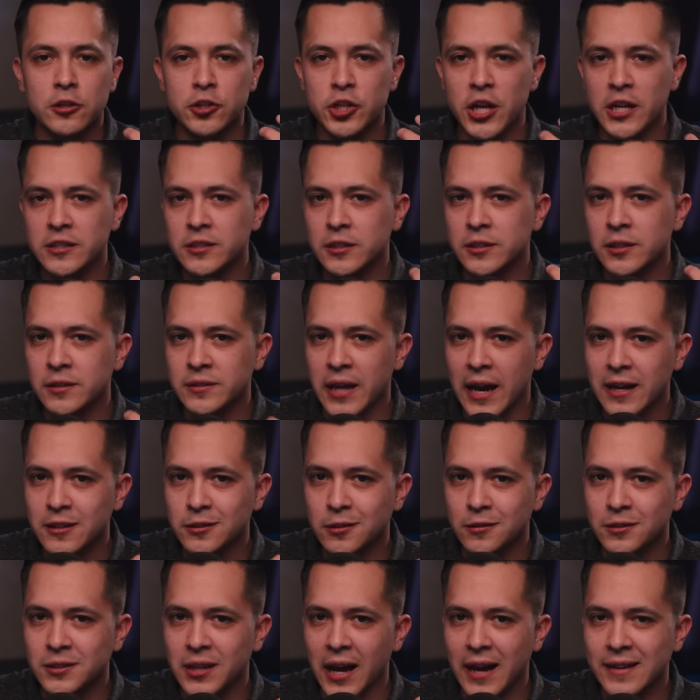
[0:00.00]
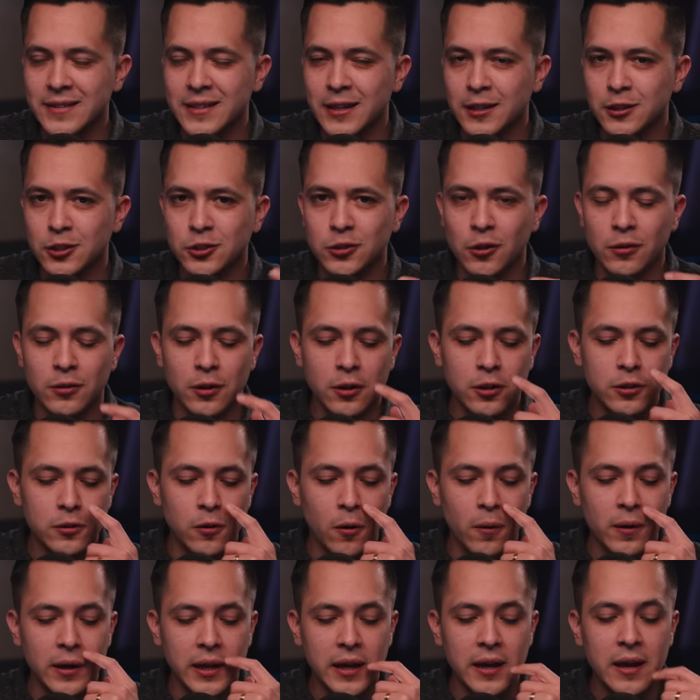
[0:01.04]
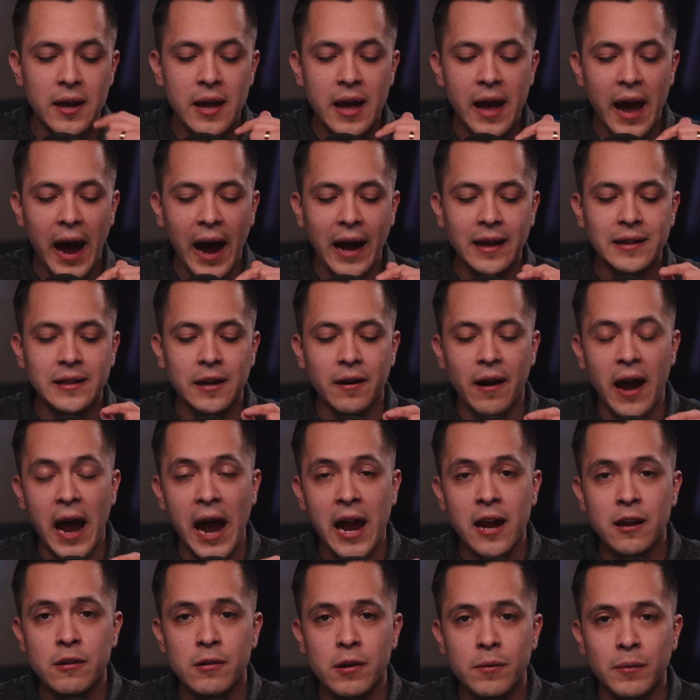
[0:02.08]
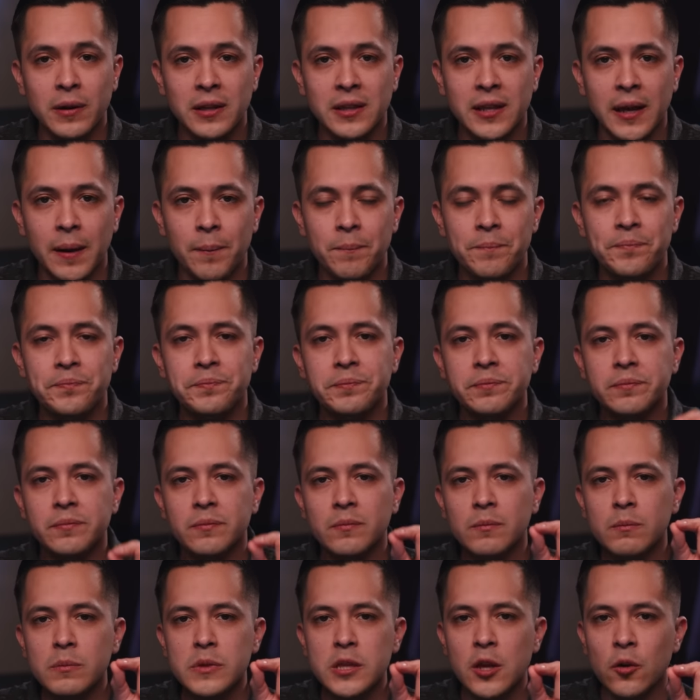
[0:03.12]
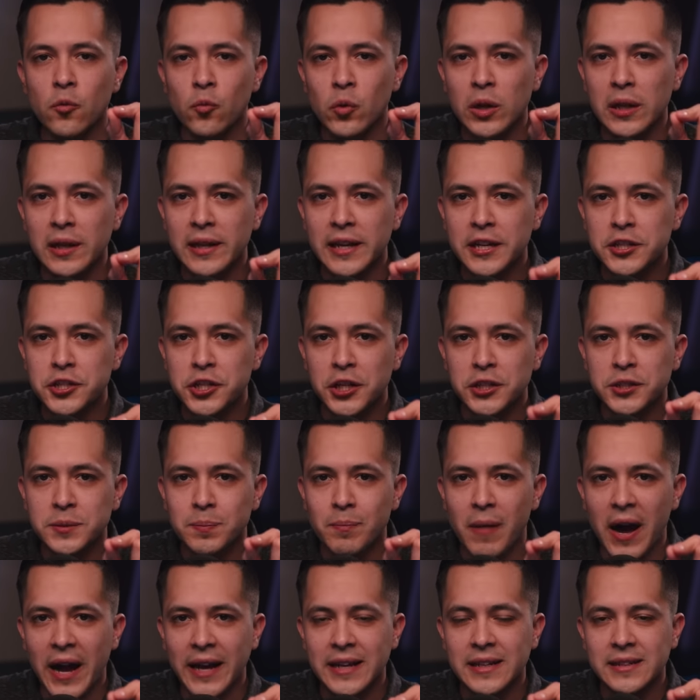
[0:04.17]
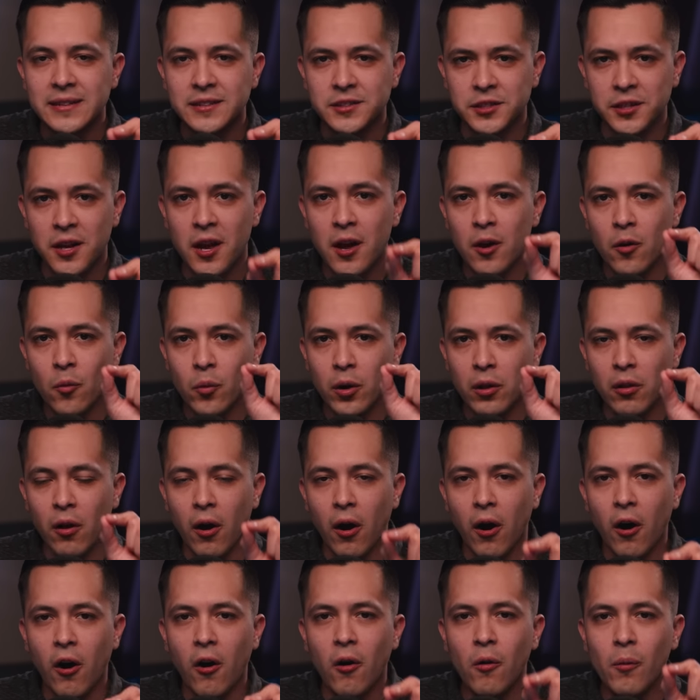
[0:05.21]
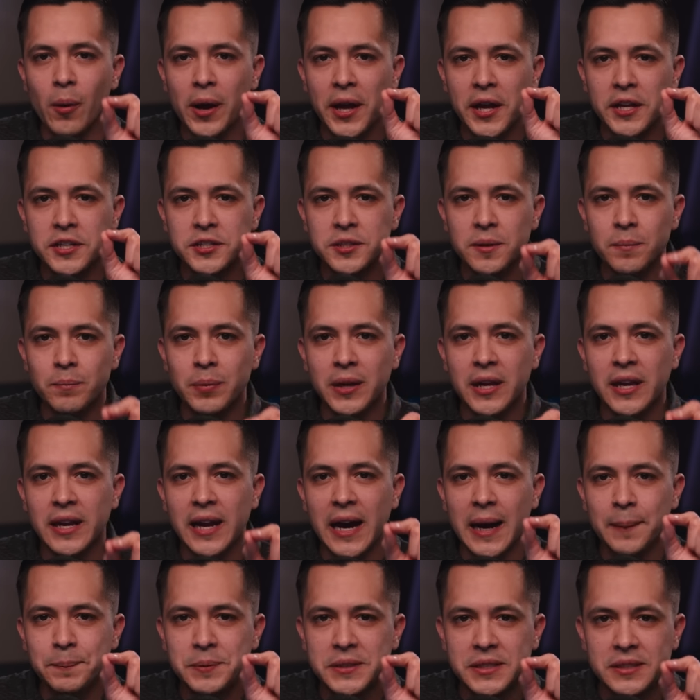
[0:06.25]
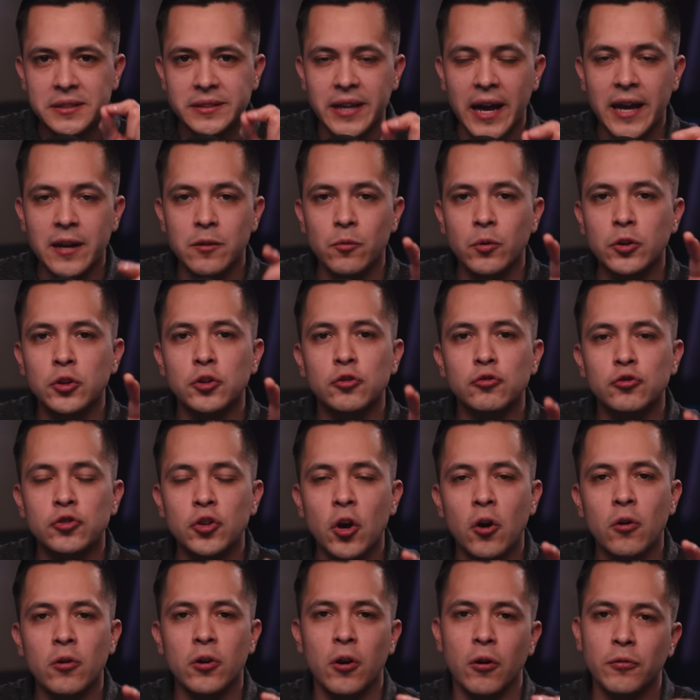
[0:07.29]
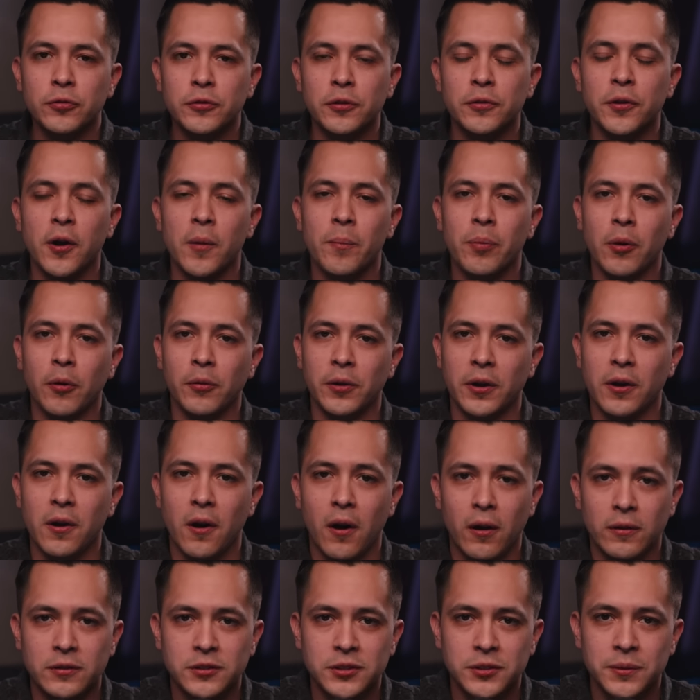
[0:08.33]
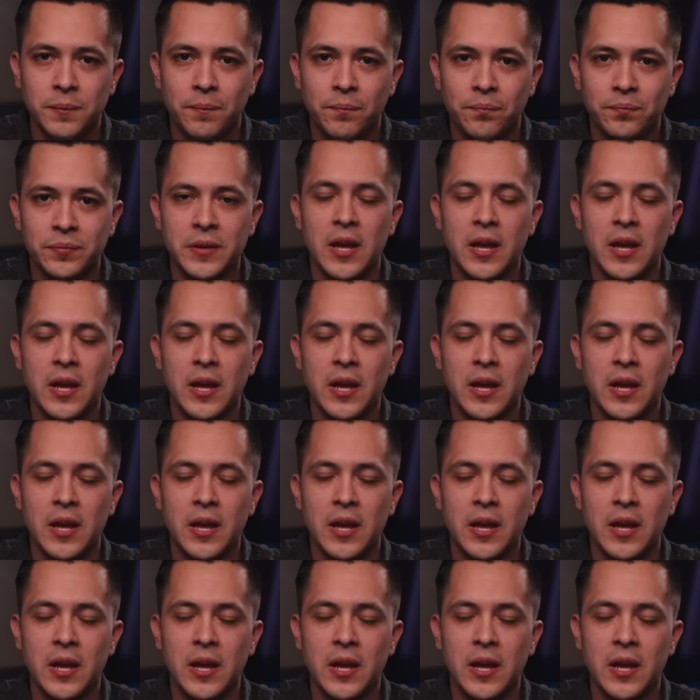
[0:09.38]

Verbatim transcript: Jesus is exercising a certain authority, and they're angry with him. Religious minds will always be upset when you don't go through their protocols.